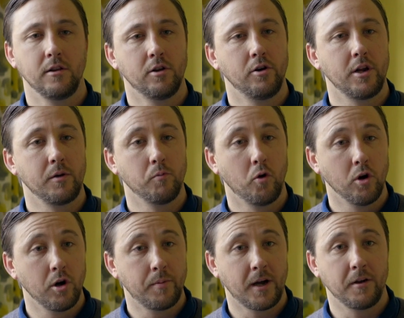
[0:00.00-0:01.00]
learning
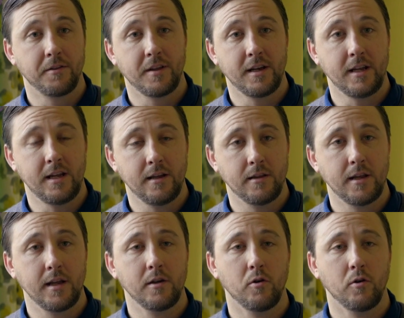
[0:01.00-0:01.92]
more about Theta Healing